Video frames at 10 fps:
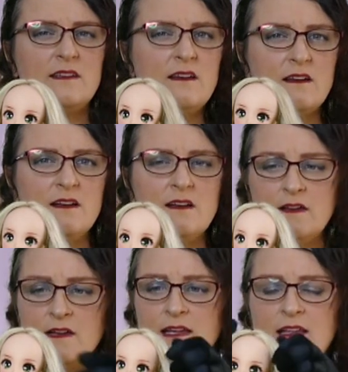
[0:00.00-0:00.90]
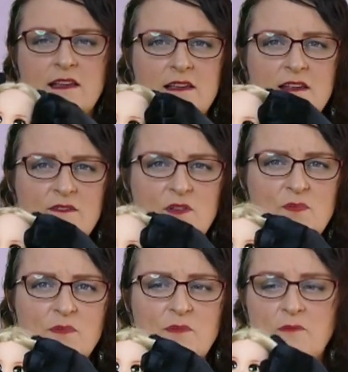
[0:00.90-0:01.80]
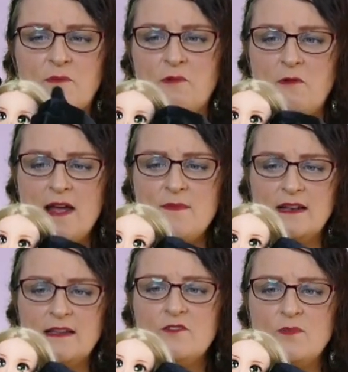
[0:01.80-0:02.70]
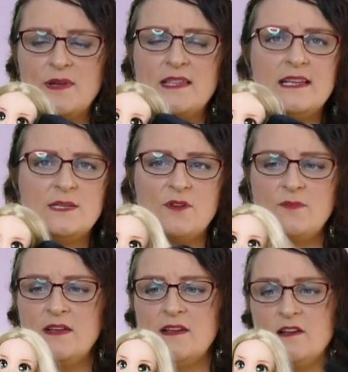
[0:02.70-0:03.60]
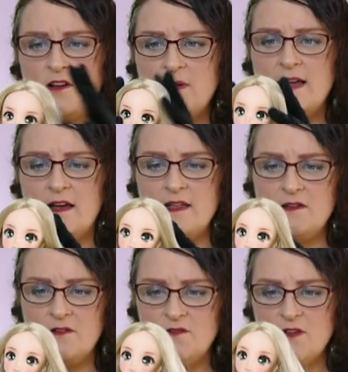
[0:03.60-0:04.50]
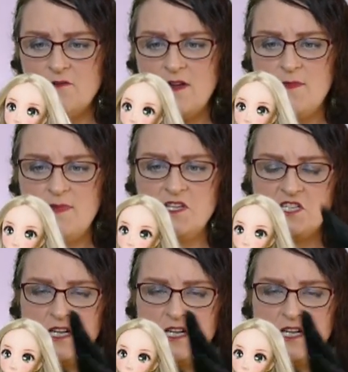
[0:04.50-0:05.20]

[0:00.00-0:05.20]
duh, if you grab a little bit, it's probably going to go out, you know, you've got to grab a big